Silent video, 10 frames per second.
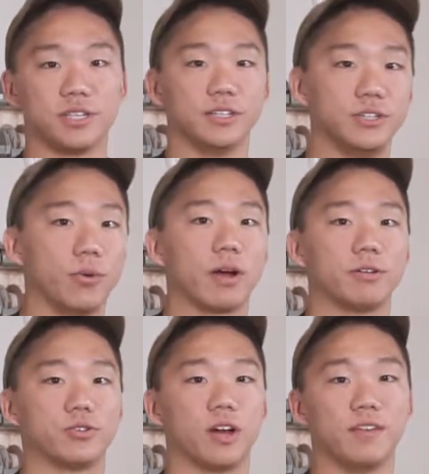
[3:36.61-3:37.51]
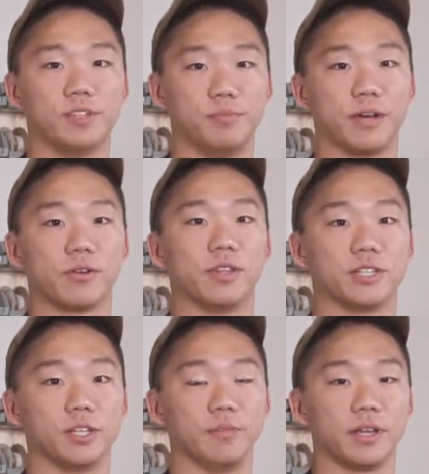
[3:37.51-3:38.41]
and a 2-hour drive is better than
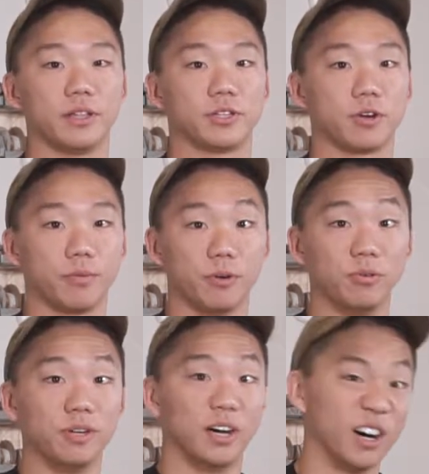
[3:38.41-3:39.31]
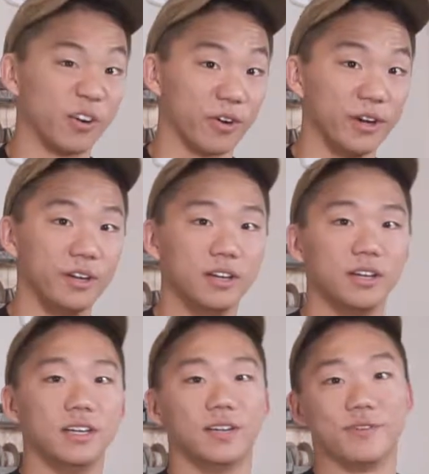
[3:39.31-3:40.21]
sleeping in the terminal, hungry,
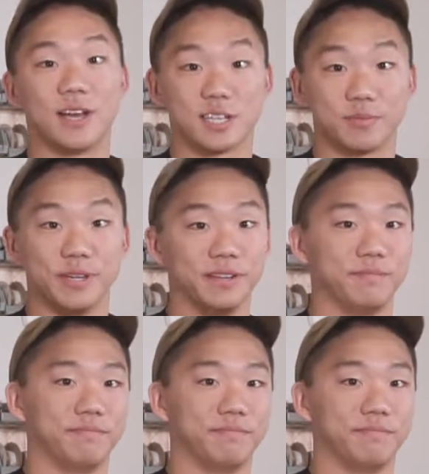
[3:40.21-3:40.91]
if you ask me.